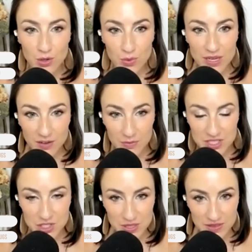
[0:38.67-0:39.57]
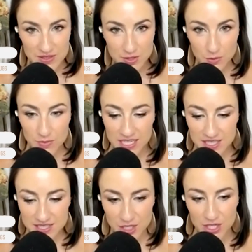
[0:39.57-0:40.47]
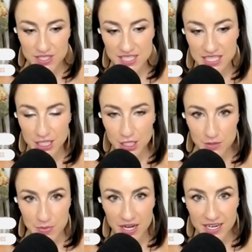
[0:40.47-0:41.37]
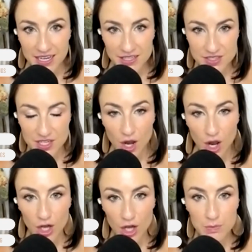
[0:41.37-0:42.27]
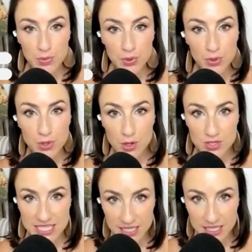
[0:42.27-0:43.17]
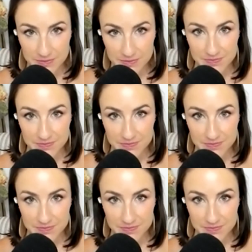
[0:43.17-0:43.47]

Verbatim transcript: We have been doing this little mini series lately on the podcast on protein.